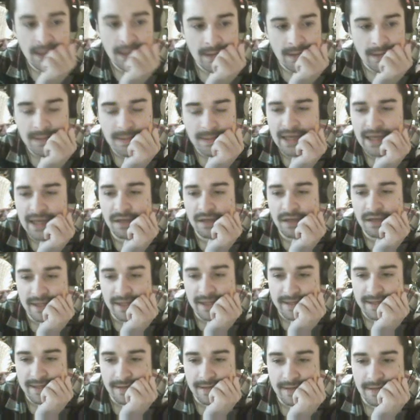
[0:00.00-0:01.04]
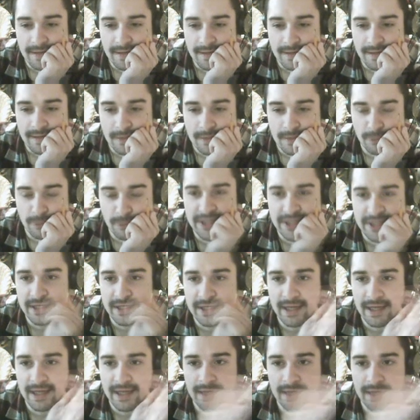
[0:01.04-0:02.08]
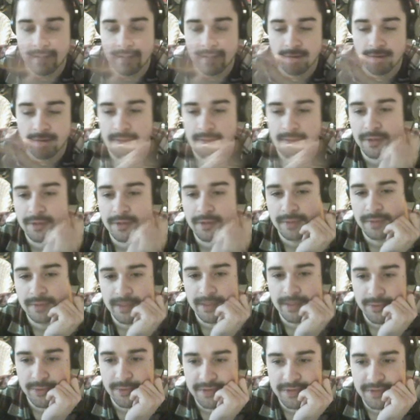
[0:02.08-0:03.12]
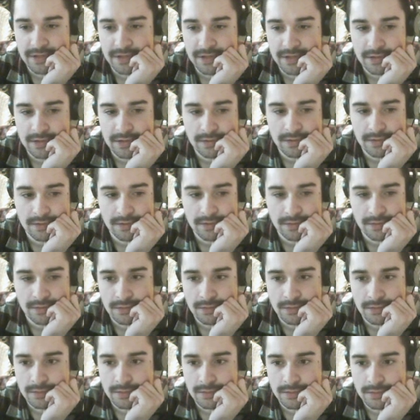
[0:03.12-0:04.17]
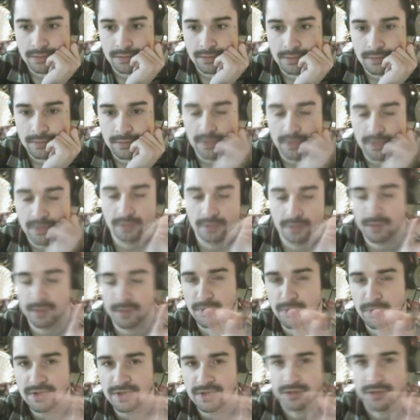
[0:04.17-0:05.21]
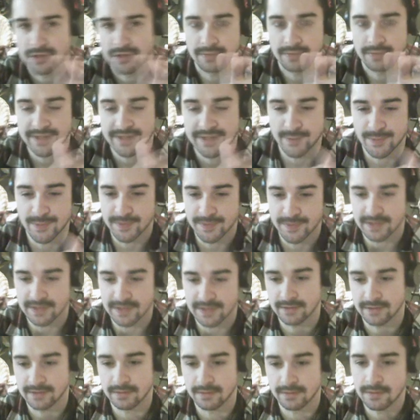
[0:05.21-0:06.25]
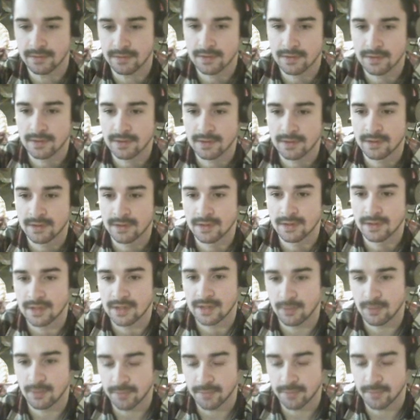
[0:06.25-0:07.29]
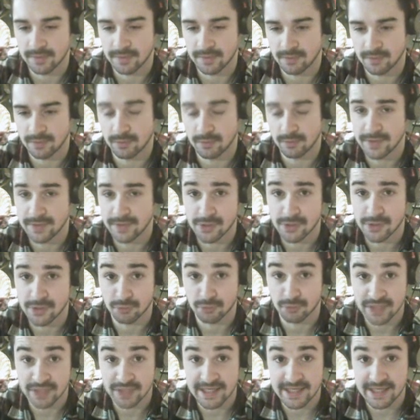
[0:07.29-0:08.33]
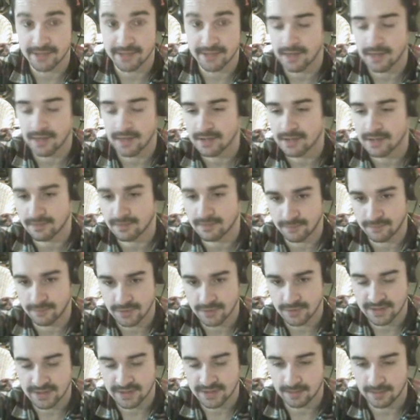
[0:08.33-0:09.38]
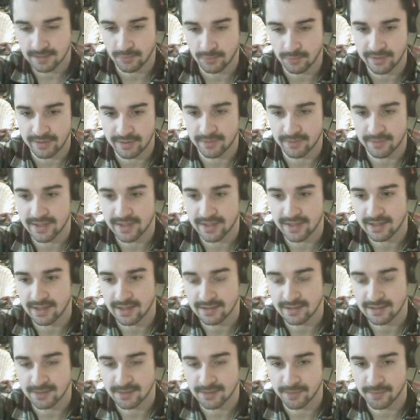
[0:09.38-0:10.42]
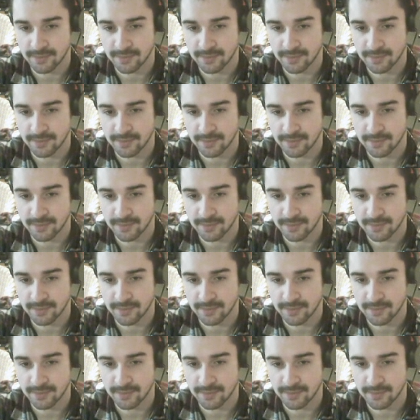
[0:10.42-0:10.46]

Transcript: Kind of like reading ahead when you're playing music. When a musician plays music, he won't be well when you're reading, right? If you're just thinking about like reading some